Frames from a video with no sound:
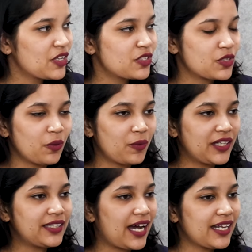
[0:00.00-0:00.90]
So when
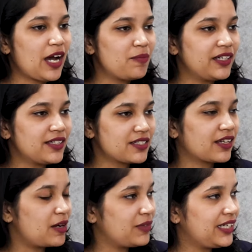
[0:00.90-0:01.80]
that happened, it's a
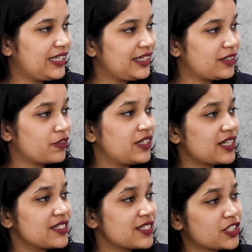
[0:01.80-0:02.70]
completely different
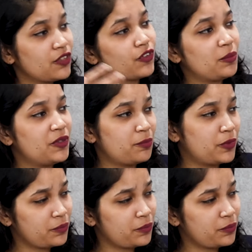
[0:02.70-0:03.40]
transition from a